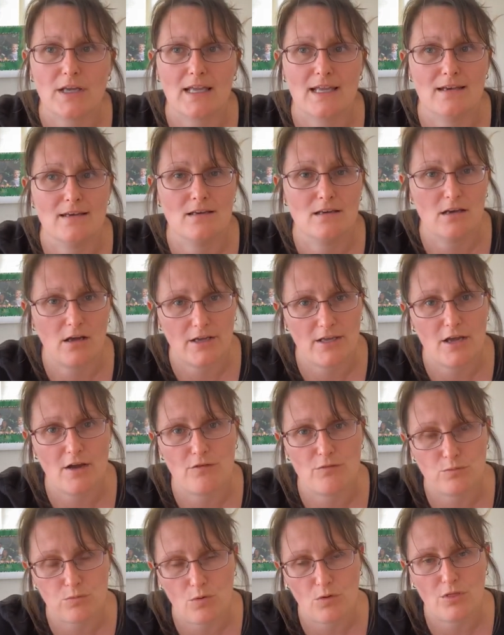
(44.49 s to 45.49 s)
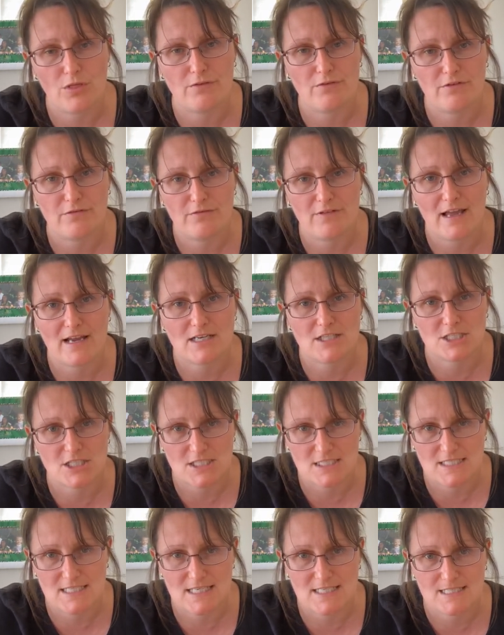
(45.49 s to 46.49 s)
in light of what the reflection
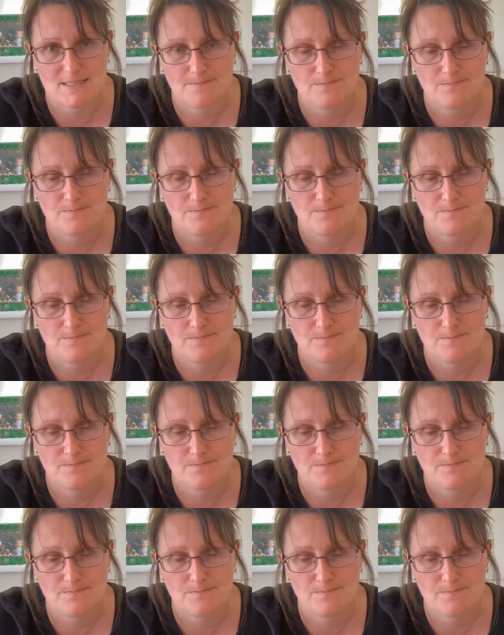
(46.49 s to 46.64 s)
did.